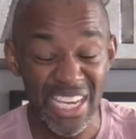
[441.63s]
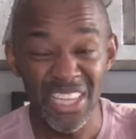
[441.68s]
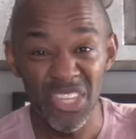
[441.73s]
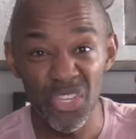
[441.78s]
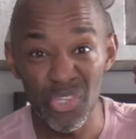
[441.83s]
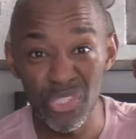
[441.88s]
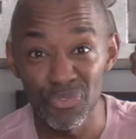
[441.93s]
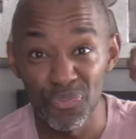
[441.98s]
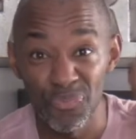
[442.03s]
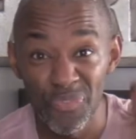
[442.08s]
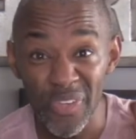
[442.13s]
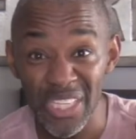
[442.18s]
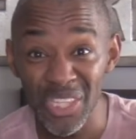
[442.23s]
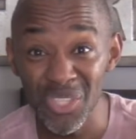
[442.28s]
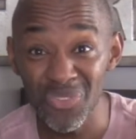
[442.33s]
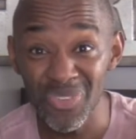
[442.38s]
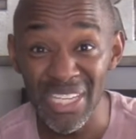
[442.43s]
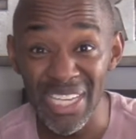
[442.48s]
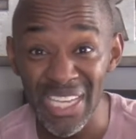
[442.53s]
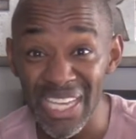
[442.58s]
There is
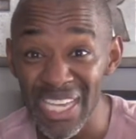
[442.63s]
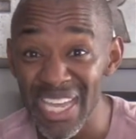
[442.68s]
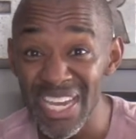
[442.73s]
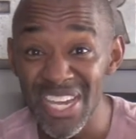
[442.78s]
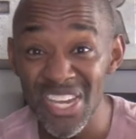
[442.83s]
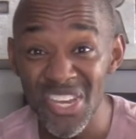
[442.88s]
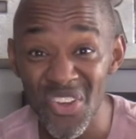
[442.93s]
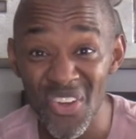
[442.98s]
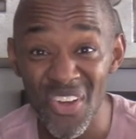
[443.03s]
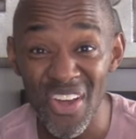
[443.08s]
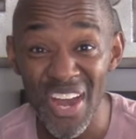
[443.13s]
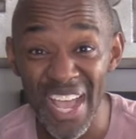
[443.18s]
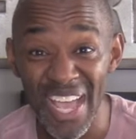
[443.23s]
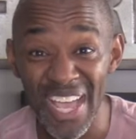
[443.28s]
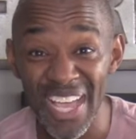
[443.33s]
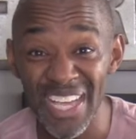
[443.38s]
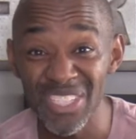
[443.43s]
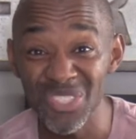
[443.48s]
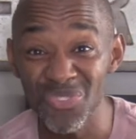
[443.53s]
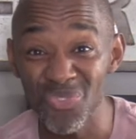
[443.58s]
victory in your
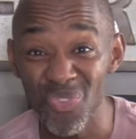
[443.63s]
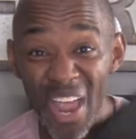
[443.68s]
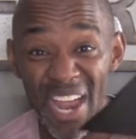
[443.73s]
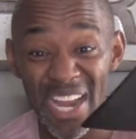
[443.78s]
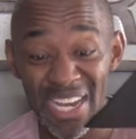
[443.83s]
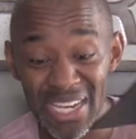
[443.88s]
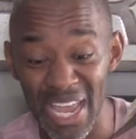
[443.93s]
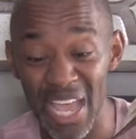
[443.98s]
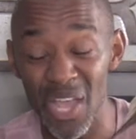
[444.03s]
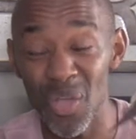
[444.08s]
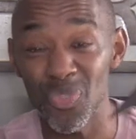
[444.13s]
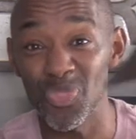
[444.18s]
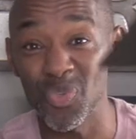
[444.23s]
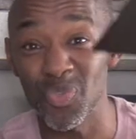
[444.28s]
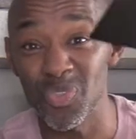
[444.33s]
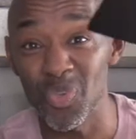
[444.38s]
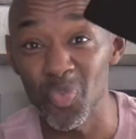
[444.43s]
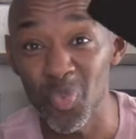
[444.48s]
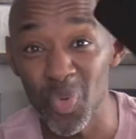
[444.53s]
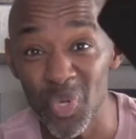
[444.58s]
hands right now through
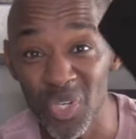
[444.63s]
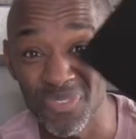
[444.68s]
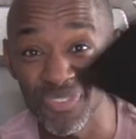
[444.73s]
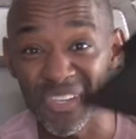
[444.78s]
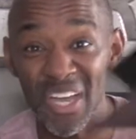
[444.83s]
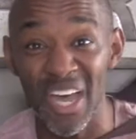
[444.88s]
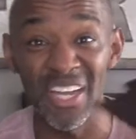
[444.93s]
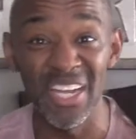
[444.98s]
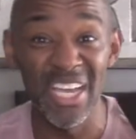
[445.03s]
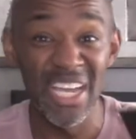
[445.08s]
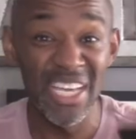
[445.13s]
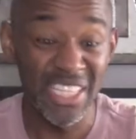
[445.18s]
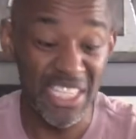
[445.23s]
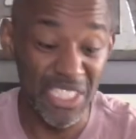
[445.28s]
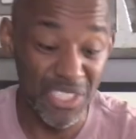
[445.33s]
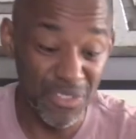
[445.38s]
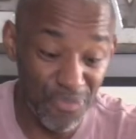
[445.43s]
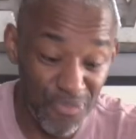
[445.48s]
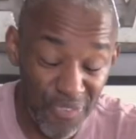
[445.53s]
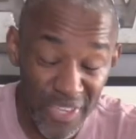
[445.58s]
the Word of God.
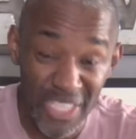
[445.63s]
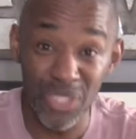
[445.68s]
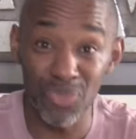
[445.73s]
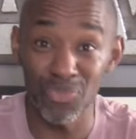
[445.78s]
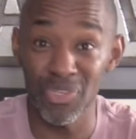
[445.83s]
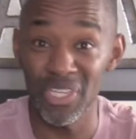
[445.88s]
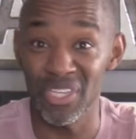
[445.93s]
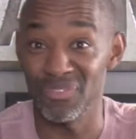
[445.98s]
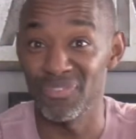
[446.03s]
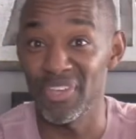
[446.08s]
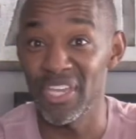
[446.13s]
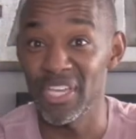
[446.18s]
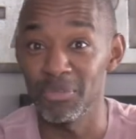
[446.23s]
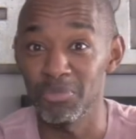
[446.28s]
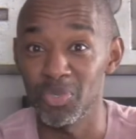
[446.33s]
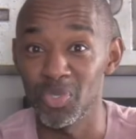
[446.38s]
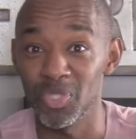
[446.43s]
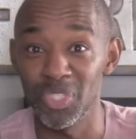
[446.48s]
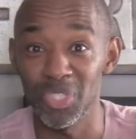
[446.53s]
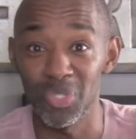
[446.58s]
There's victory
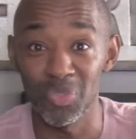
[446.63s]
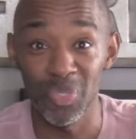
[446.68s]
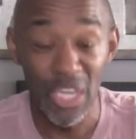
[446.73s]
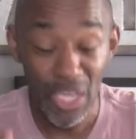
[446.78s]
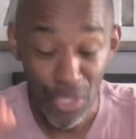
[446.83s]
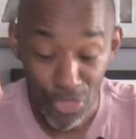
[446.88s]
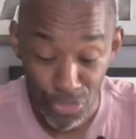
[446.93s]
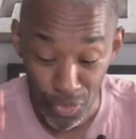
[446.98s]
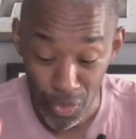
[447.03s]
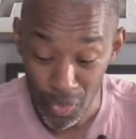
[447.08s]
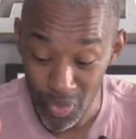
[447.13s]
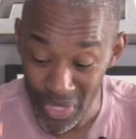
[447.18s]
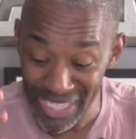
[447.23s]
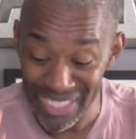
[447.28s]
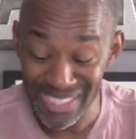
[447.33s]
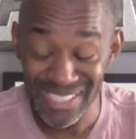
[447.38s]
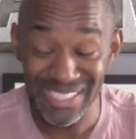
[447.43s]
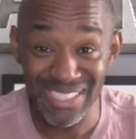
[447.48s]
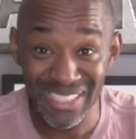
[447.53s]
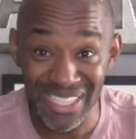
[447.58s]
available to you through
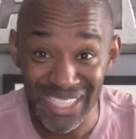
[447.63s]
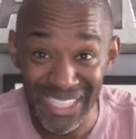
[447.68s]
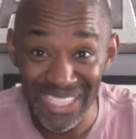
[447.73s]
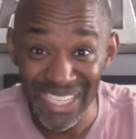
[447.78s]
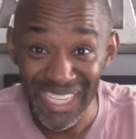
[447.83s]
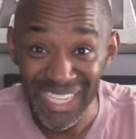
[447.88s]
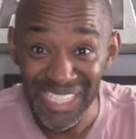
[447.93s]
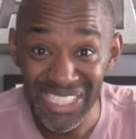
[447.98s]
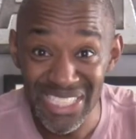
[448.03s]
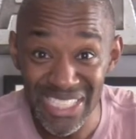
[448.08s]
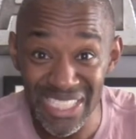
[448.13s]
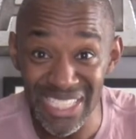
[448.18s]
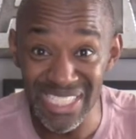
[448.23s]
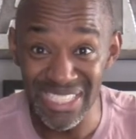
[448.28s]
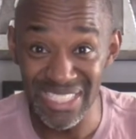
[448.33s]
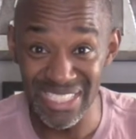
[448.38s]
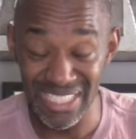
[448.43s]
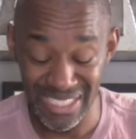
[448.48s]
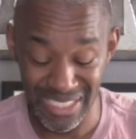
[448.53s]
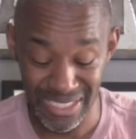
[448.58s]
His Son,
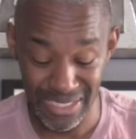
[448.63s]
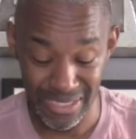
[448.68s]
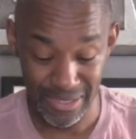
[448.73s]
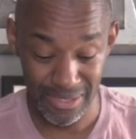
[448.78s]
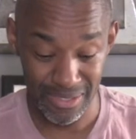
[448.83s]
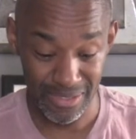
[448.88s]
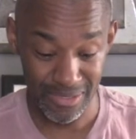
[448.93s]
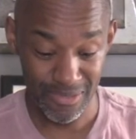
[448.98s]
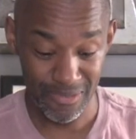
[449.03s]
Jesus.